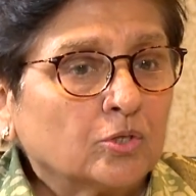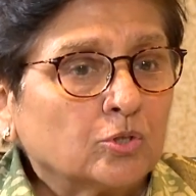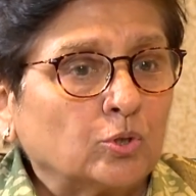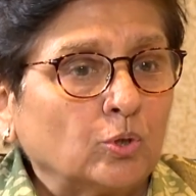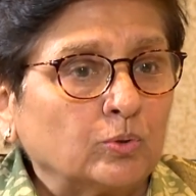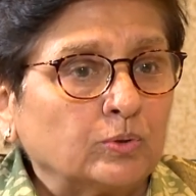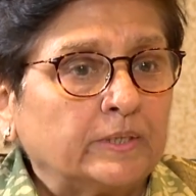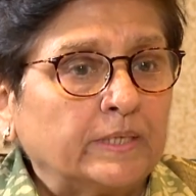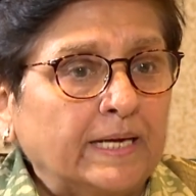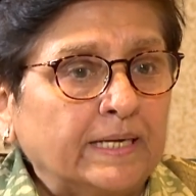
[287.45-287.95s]

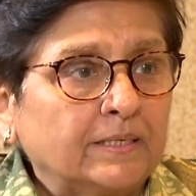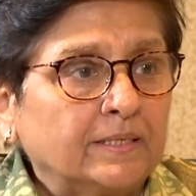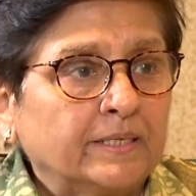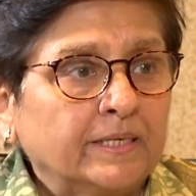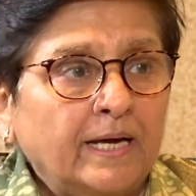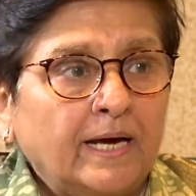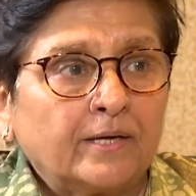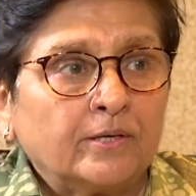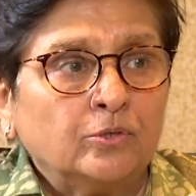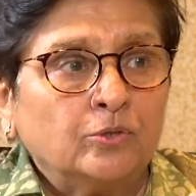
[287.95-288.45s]
So that
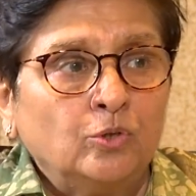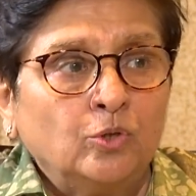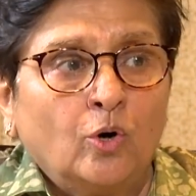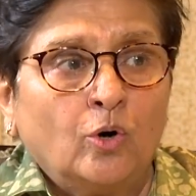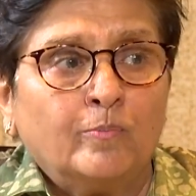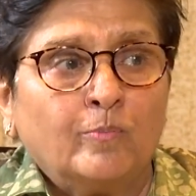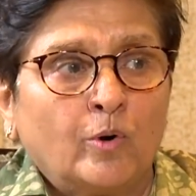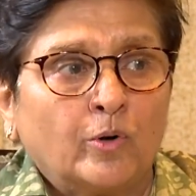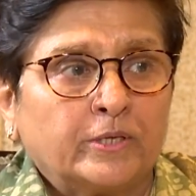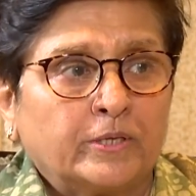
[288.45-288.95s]
they are no
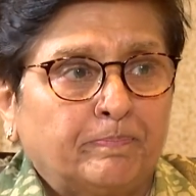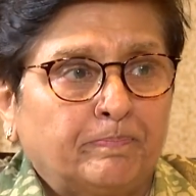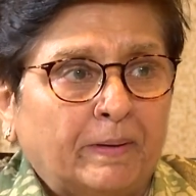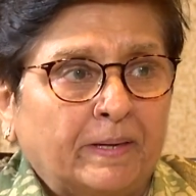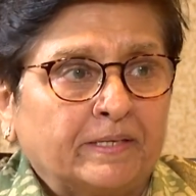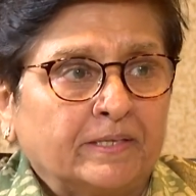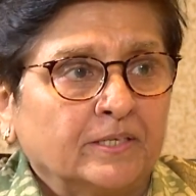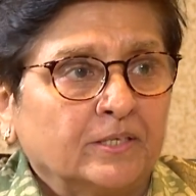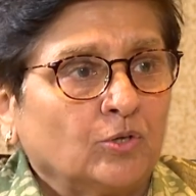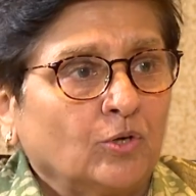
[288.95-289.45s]
more
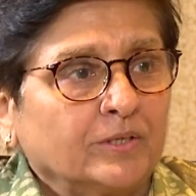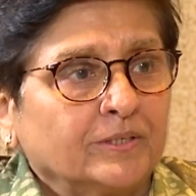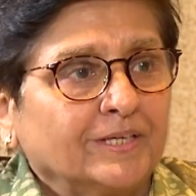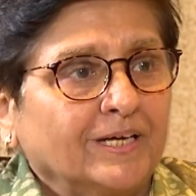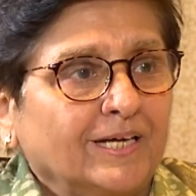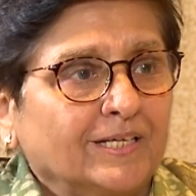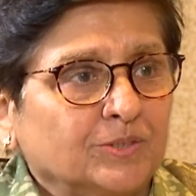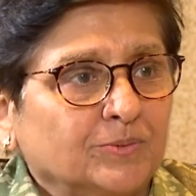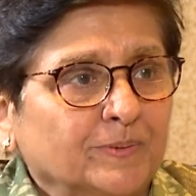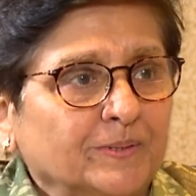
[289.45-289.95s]
dependent on their
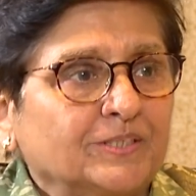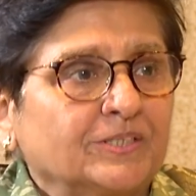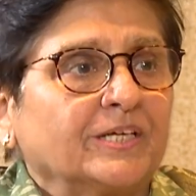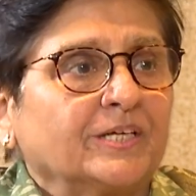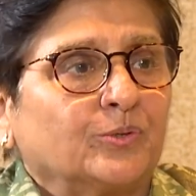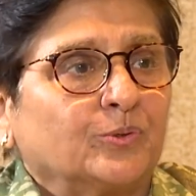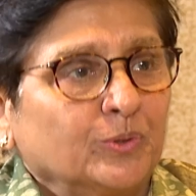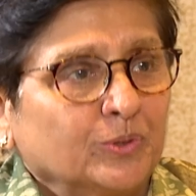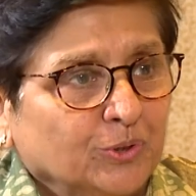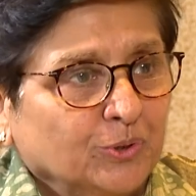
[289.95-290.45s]
husband saying,
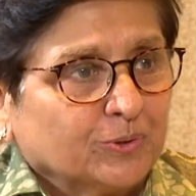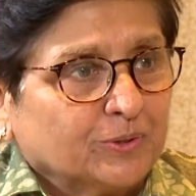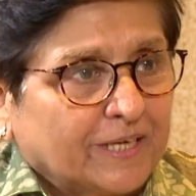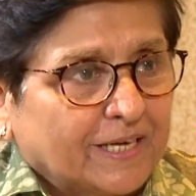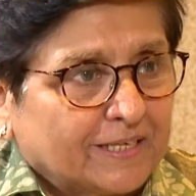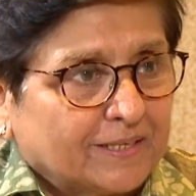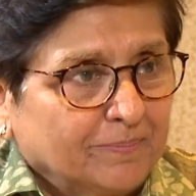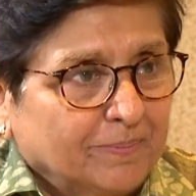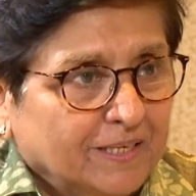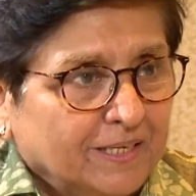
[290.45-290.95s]
could you
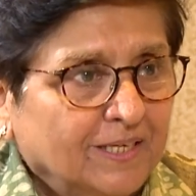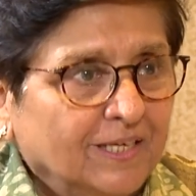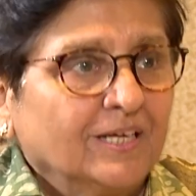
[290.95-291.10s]
take me?